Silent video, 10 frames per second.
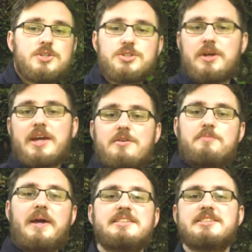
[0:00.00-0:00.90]
So here
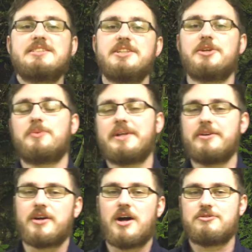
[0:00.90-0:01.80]
at Paignton Zoo, we
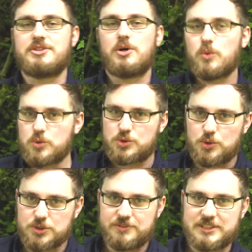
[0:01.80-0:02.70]
look after all
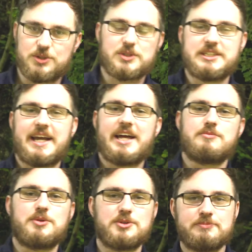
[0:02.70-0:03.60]
sorts of exotic
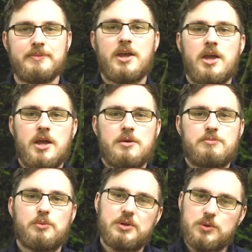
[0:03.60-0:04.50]
animals,
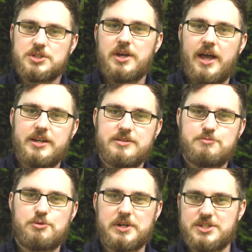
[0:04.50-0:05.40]
but we also had
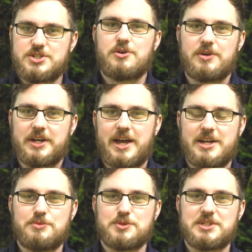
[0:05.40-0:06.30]
prehistoric
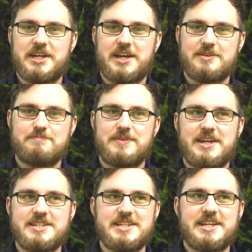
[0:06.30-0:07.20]
animals here.
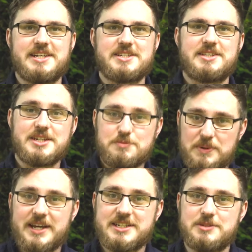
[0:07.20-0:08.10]
Indeed, this
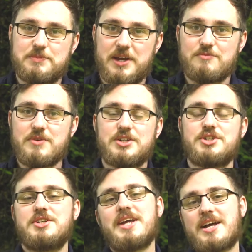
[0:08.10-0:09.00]
place has been rich
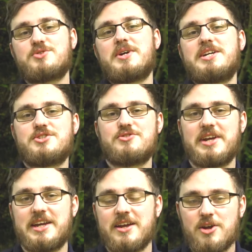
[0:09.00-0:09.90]
in natural
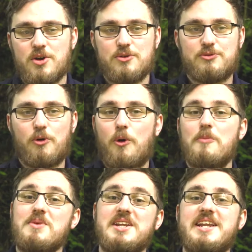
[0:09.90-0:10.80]
history for
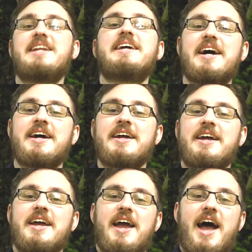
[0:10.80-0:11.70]
millennia,
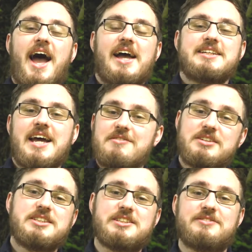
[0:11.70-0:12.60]
and
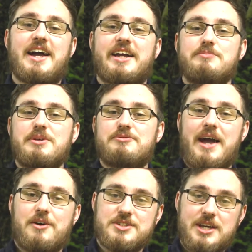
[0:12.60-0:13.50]
evidence of that can be
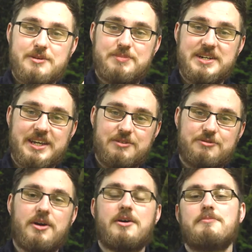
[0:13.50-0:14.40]
found
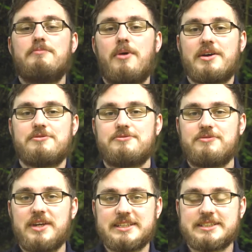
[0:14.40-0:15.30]
beneath my
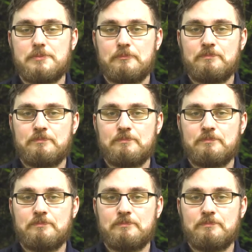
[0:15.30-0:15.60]
feet.